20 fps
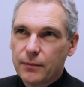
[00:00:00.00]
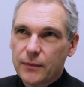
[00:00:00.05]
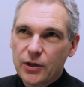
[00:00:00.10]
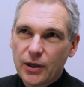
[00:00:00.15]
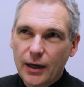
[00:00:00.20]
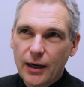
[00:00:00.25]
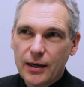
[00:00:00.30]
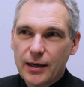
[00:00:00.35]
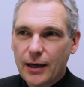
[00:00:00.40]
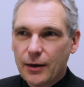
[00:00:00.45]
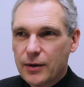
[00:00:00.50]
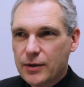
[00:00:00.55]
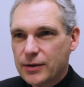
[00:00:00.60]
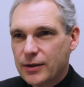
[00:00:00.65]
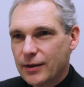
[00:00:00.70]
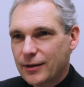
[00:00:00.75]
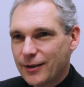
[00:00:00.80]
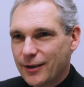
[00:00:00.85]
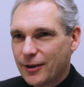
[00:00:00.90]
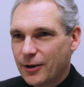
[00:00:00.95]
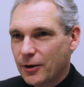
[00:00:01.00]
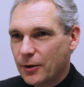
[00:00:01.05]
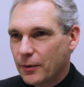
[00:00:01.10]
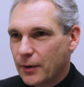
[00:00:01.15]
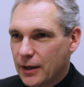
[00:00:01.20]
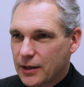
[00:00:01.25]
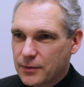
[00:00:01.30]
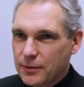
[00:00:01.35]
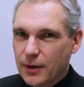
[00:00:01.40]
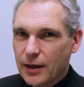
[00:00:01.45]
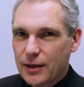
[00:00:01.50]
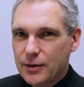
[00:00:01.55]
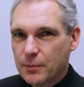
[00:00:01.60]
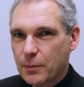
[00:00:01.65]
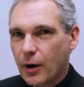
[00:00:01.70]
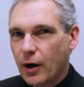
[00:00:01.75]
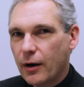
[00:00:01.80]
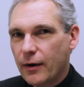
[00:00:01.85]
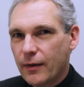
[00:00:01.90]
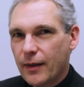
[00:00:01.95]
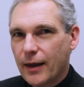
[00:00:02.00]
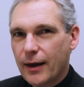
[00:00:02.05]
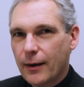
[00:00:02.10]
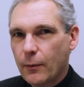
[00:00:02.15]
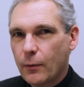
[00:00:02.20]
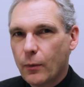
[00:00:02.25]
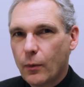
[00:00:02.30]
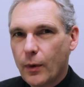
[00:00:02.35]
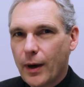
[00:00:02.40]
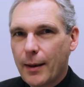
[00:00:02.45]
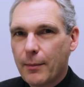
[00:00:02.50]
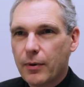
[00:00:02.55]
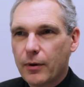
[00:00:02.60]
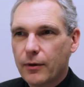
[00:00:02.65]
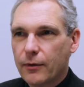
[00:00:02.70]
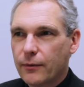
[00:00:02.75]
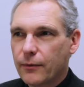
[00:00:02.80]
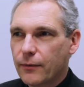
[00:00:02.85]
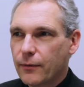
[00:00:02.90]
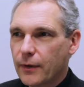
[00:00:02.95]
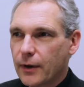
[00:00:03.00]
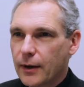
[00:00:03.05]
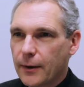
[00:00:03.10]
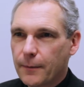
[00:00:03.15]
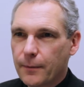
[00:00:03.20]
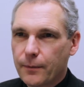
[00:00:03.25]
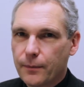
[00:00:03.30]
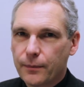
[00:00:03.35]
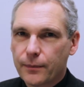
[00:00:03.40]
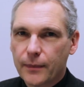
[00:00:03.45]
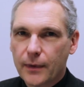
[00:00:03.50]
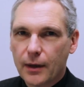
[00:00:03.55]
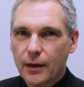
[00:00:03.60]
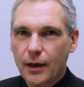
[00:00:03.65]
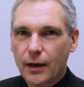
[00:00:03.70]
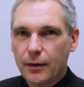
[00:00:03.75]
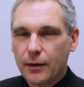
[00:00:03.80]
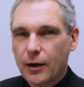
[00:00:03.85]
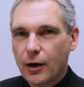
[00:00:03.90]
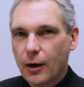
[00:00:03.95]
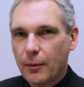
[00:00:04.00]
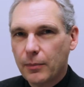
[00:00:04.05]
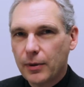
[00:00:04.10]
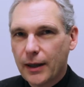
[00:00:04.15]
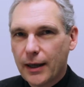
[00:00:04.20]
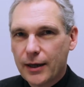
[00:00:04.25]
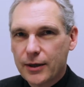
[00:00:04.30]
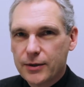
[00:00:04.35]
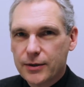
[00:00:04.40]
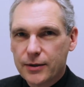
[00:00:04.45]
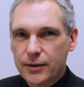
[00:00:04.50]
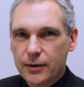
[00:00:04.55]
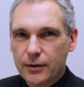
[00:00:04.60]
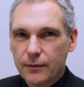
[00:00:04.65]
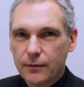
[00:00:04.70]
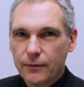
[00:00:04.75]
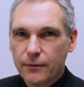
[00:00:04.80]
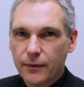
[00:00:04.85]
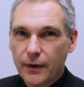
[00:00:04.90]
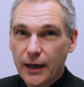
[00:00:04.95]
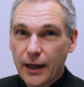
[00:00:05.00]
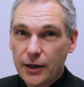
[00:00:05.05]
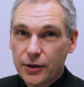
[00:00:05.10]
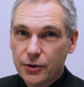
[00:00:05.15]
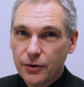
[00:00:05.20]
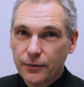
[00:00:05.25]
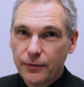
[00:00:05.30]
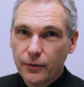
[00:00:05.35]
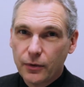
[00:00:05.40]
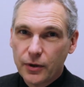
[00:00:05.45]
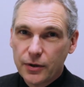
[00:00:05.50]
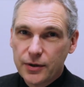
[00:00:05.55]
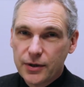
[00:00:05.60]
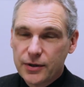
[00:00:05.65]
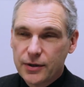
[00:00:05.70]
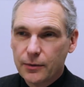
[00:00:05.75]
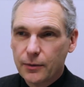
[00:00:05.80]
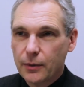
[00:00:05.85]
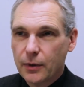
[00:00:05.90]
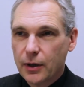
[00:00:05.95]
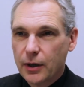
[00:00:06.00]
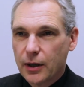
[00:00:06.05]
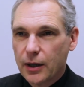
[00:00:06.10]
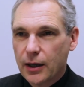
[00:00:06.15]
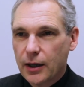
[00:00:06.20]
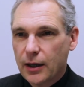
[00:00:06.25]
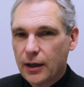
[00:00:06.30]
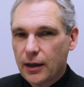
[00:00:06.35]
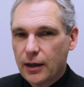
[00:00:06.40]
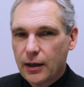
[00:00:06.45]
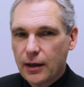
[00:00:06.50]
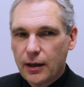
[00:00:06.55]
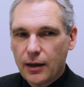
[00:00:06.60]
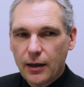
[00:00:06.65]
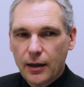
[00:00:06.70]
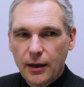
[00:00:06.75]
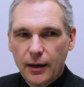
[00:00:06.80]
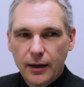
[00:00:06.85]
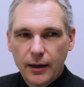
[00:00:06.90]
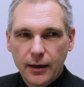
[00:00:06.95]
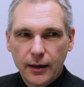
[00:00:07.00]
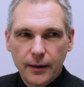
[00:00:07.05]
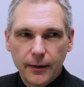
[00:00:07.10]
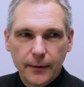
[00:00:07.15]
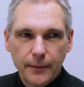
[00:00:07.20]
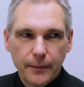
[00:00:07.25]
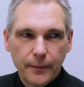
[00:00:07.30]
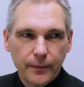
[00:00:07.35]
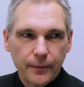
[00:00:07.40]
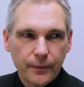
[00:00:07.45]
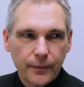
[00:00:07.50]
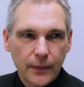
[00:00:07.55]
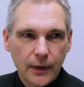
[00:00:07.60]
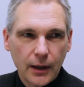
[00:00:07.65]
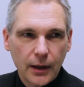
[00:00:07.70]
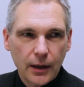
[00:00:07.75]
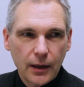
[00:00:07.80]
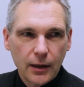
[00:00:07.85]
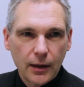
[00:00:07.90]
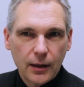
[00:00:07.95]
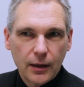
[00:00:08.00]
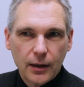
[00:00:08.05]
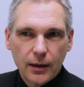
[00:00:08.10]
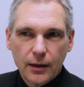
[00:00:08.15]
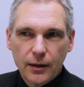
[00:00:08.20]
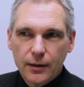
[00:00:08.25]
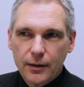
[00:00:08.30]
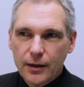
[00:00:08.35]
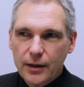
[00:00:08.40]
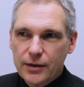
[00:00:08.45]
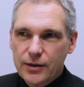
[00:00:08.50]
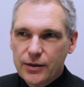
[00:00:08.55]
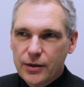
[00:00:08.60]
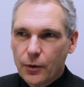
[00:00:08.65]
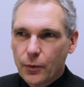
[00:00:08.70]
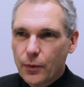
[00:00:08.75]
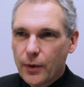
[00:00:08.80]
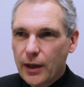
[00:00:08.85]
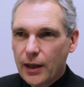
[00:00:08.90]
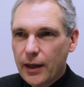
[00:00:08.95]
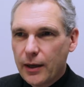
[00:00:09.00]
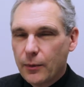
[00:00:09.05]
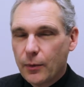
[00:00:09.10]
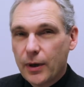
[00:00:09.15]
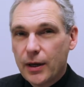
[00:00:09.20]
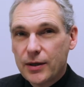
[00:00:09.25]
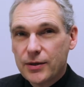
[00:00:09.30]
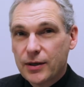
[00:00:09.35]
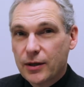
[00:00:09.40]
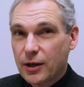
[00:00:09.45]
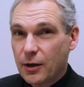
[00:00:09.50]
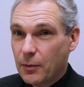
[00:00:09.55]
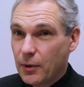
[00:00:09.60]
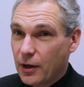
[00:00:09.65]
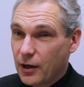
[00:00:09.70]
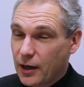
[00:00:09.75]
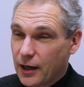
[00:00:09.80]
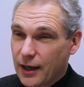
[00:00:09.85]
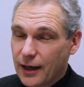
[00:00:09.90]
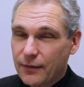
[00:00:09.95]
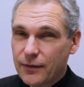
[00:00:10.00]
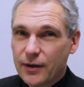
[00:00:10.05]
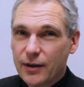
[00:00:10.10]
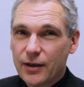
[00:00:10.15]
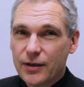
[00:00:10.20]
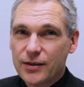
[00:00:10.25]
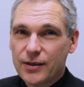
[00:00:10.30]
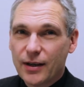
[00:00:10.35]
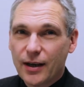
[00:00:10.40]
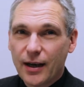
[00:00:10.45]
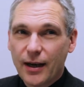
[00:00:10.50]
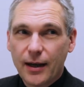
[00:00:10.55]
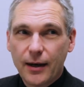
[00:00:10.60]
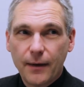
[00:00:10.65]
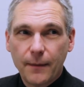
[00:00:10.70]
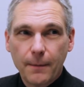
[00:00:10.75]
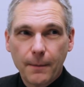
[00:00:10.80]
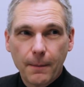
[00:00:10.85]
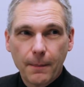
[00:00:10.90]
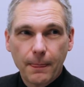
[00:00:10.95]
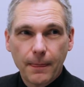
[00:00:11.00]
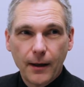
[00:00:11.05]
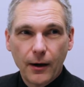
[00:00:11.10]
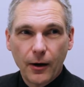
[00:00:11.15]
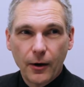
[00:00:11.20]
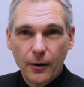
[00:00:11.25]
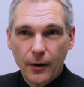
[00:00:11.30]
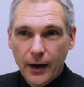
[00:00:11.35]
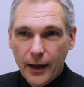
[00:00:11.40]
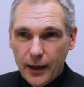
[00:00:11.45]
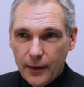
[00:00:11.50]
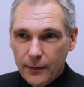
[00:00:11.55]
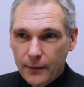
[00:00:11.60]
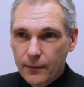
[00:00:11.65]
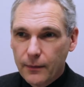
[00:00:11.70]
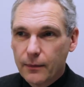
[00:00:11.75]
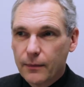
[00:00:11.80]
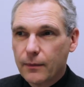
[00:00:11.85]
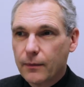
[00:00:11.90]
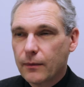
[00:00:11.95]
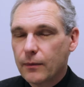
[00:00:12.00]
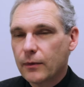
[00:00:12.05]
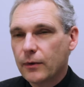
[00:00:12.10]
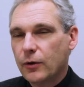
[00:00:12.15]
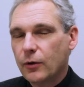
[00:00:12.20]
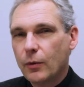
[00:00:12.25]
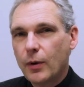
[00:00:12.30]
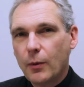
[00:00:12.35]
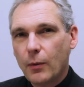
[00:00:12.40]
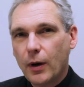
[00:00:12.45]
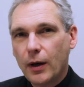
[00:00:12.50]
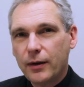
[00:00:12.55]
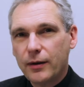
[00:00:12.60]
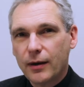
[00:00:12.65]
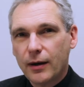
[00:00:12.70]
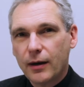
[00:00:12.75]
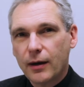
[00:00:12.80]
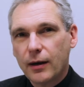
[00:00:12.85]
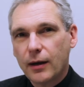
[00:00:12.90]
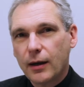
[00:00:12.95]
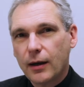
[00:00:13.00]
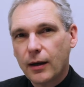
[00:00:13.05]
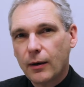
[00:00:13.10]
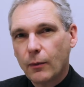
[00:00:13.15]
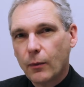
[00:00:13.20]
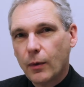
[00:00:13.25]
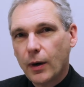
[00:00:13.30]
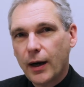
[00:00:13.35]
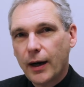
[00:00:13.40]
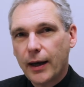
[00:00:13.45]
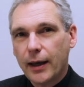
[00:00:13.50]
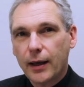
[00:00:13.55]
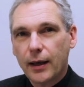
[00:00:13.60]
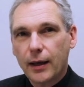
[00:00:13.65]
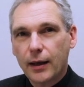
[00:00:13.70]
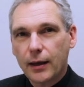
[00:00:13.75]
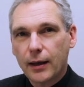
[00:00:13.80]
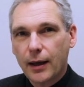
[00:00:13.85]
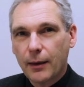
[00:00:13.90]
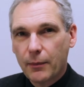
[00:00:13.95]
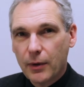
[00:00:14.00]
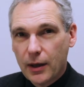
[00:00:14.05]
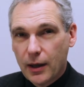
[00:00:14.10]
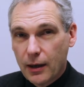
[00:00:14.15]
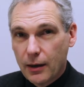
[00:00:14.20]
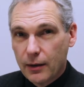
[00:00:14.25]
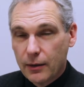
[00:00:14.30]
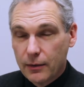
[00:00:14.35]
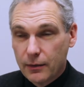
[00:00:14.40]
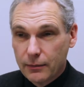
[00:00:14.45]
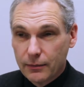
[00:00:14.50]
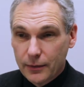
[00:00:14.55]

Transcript: Chinatown is, it's part of that web of complex financial forces at work. Um, so really, we as a community have to decide, all right, do we want it and why? Can we keep?